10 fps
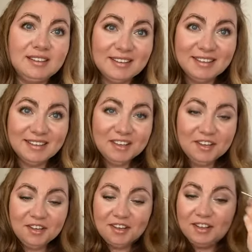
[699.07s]

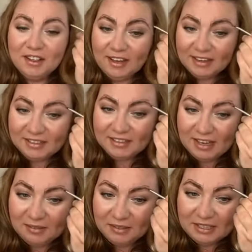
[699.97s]
A lot of
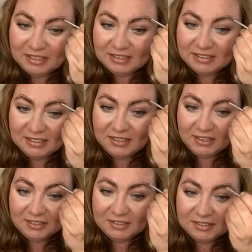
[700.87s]
times I see
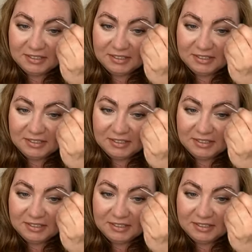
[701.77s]
girls,